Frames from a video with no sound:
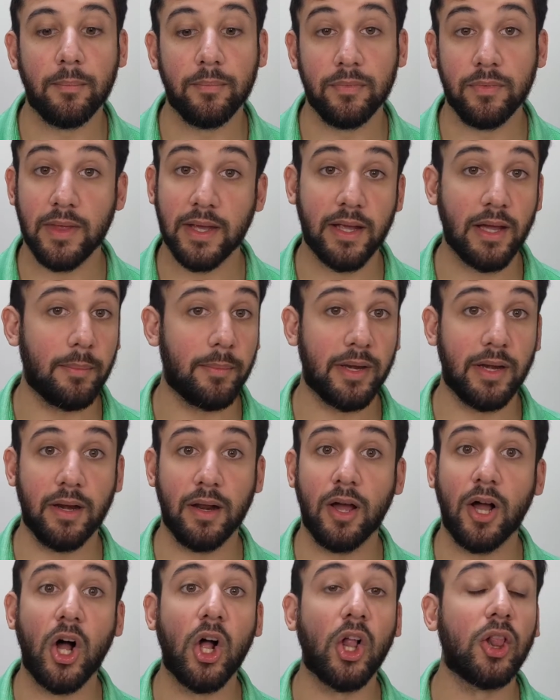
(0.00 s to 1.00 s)
They come in
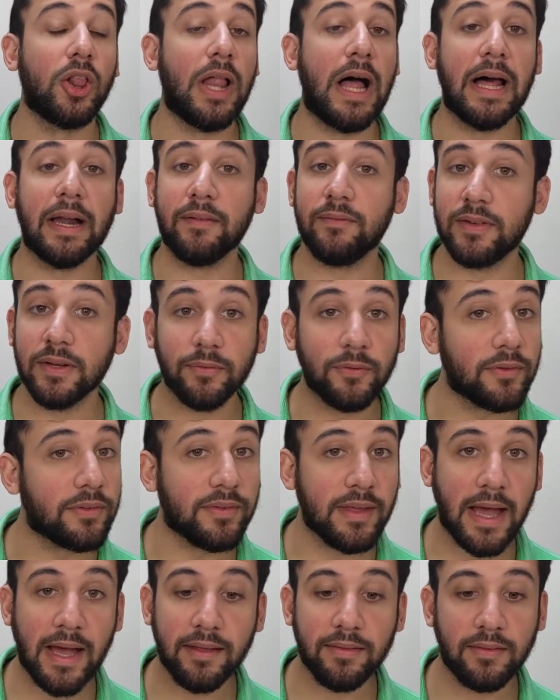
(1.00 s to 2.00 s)
a lot of different
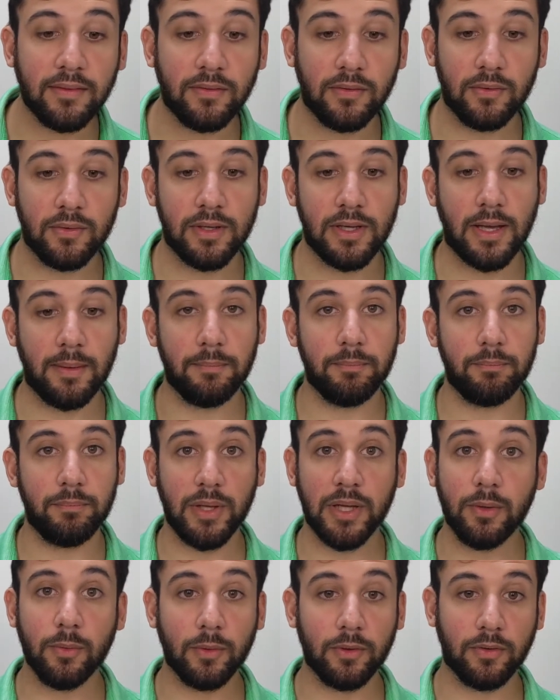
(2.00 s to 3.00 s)
sizes. You can get
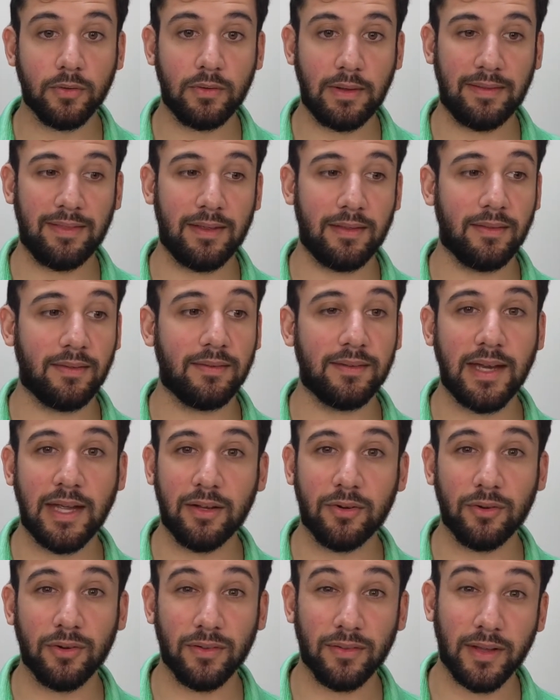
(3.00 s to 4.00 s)
big ones. I think the
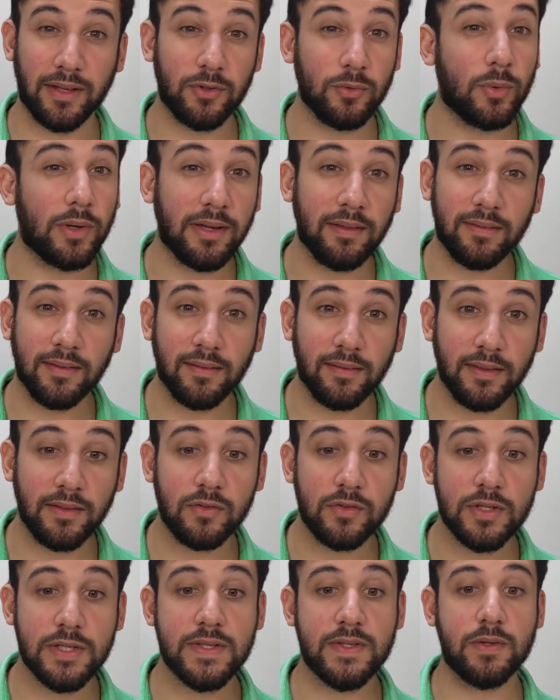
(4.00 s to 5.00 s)
standard is like 26
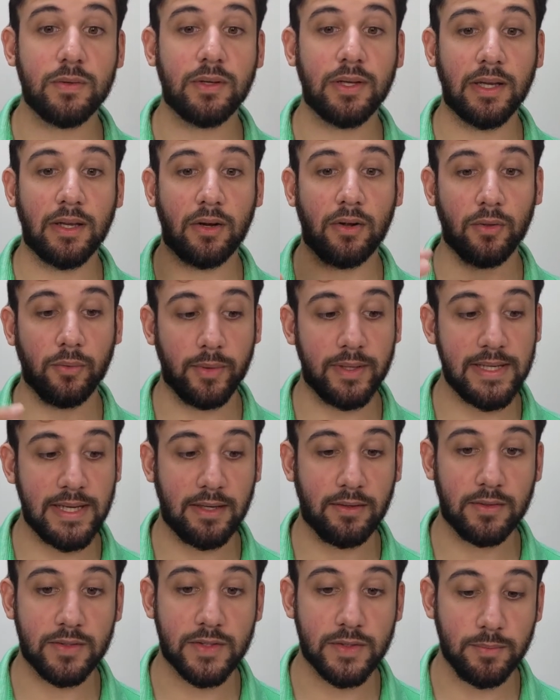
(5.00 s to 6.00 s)
inches. You can get all the way
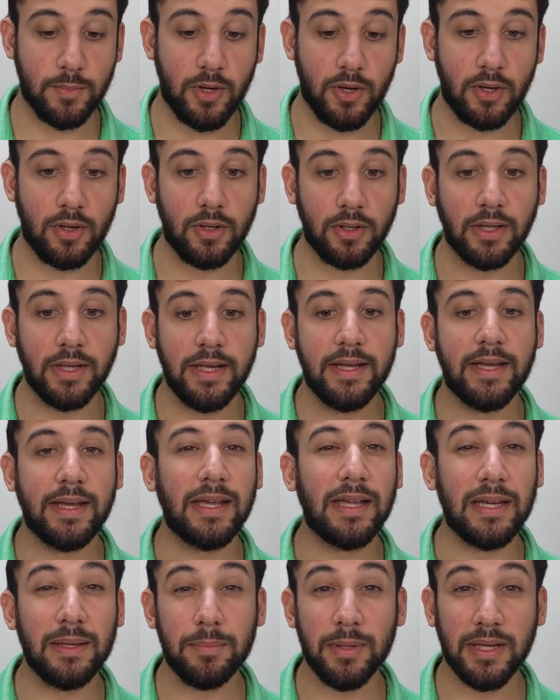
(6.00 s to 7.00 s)
down to small,
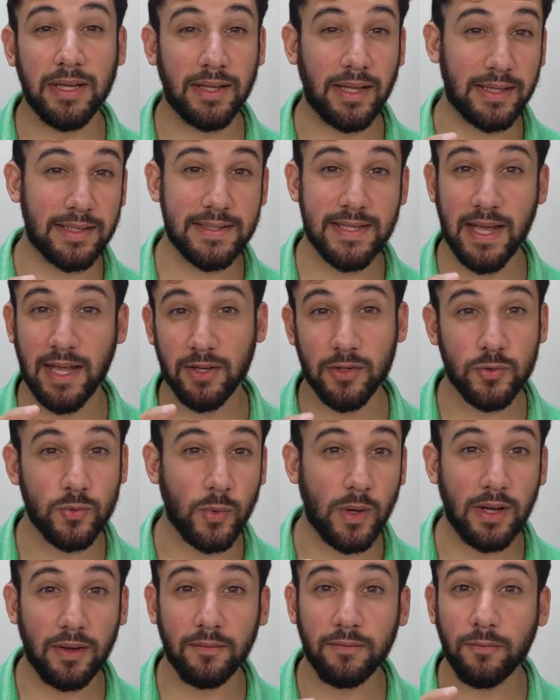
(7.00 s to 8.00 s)
itty bitty, like 10,
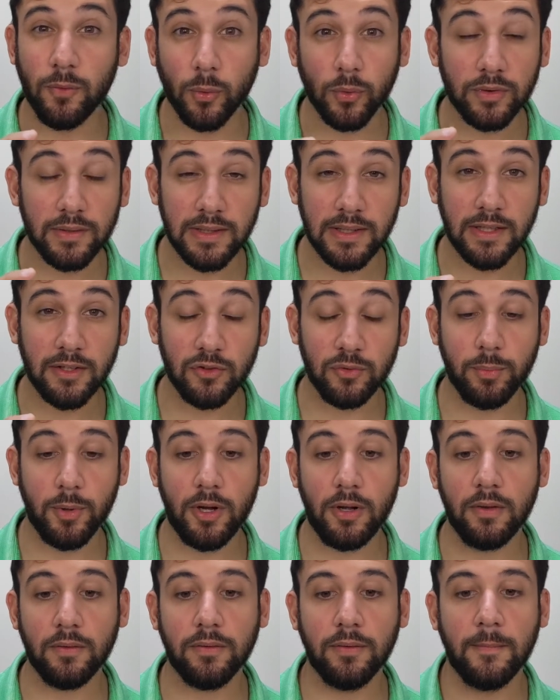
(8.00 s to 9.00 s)
12, 14-inch
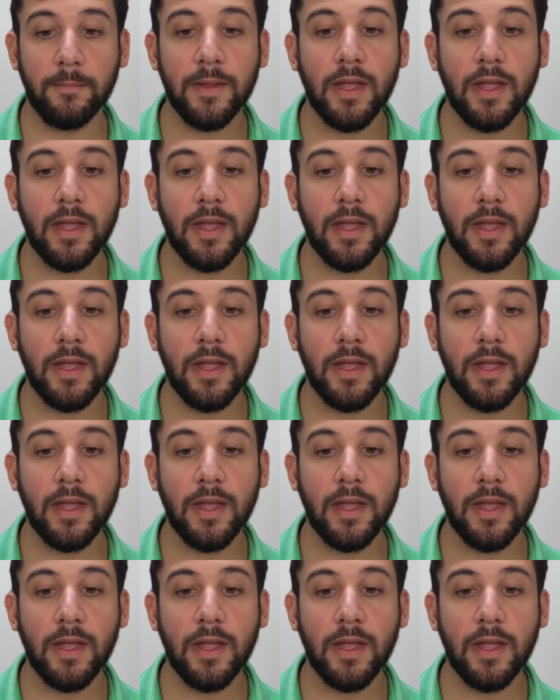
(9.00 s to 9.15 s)
balls.